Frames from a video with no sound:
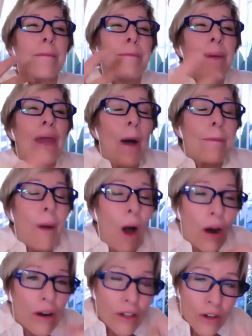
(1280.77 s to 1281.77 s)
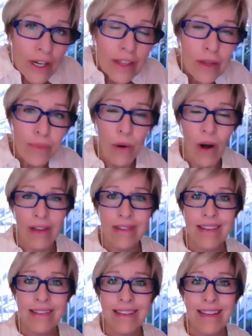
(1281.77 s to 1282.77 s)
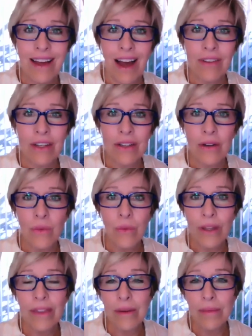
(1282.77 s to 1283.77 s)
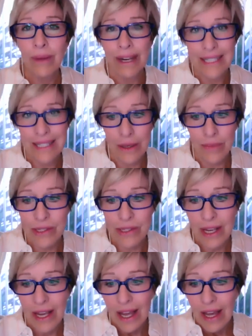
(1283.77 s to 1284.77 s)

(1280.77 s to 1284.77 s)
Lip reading: be a partner in the processing of it with my tips.